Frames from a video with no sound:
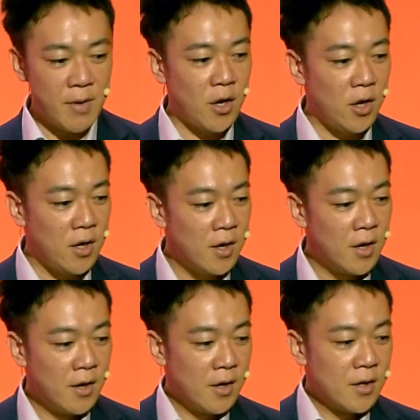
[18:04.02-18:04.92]
many
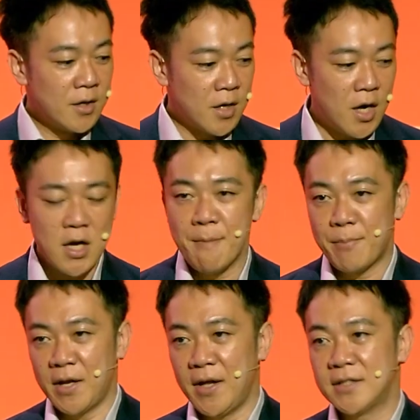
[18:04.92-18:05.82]
car
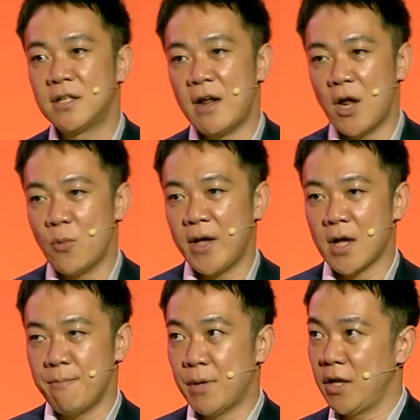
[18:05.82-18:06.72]
companies, railway
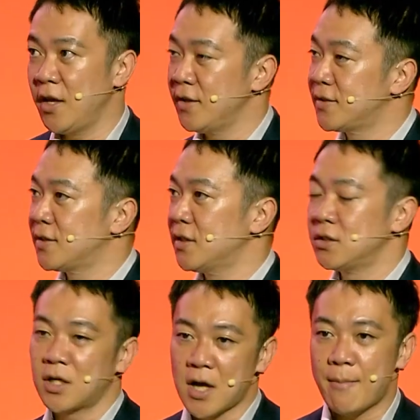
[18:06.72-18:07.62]
companies,
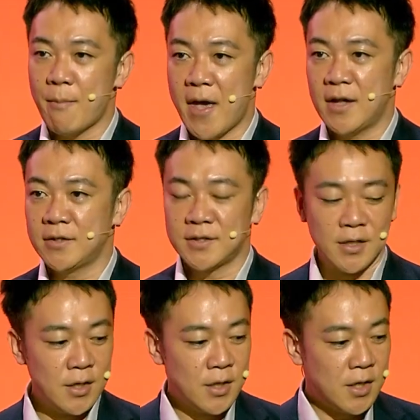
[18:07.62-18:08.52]
the government
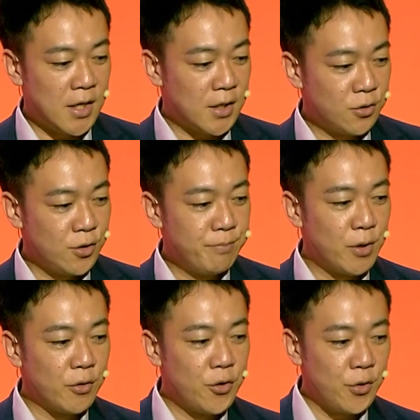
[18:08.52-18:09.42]
to
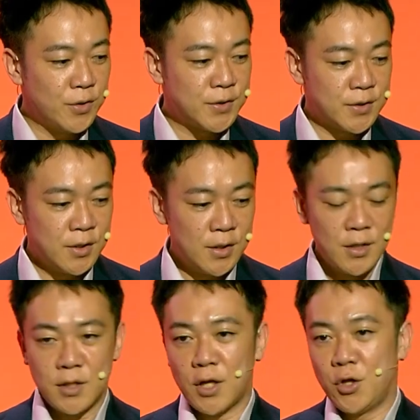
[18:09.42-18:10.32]
produce
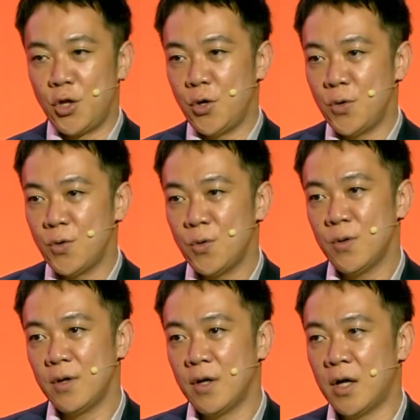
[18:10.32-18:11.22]
the new
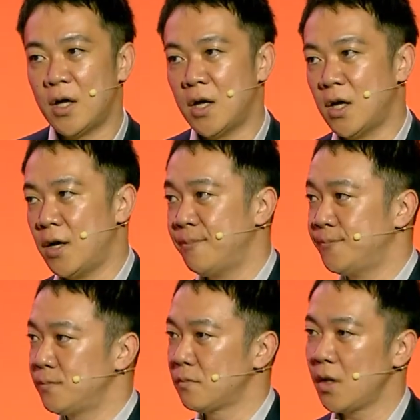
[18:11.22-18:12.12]

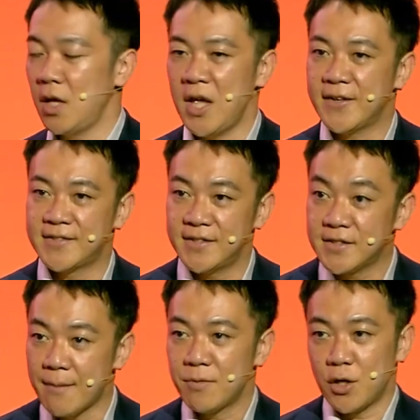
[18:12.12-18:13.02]

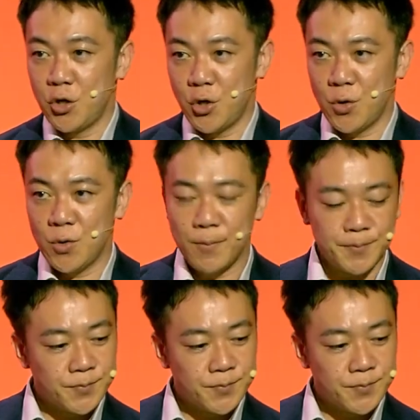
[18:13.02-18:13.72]
ecosystem, the new